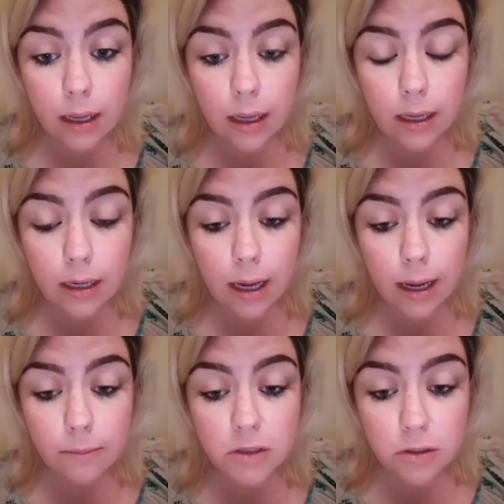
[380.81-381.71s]
in
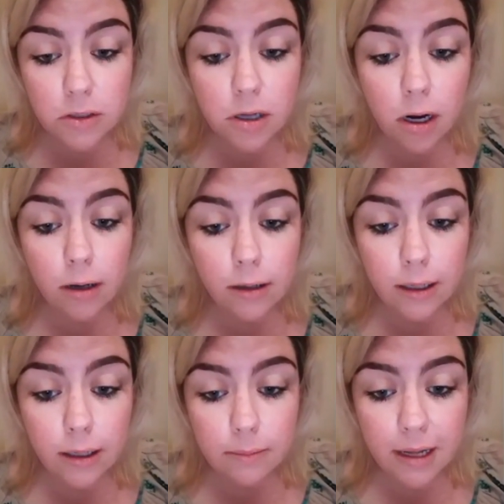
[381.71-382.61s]
Dundalk,
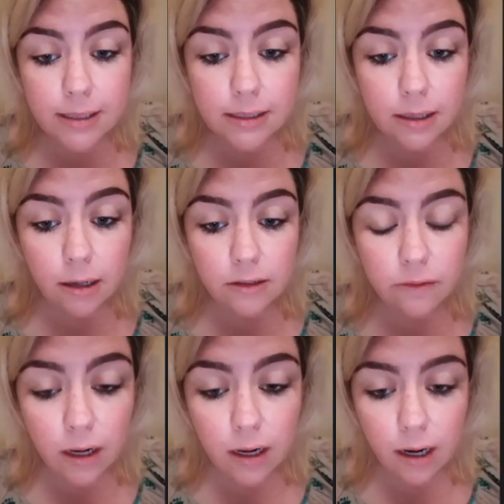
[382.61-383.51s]
in a place called
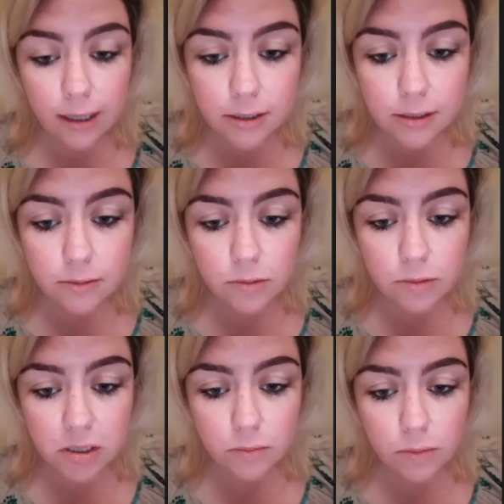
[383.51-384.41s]
Fogart,
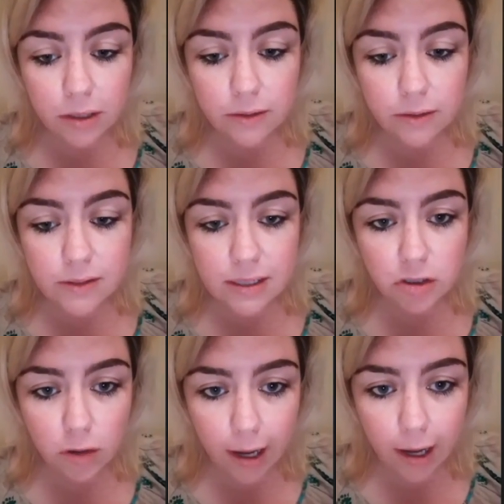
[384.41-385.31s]
where there's a
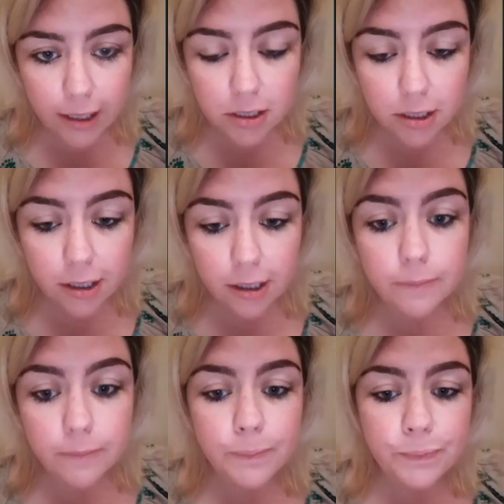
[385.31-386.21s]
shrine to her,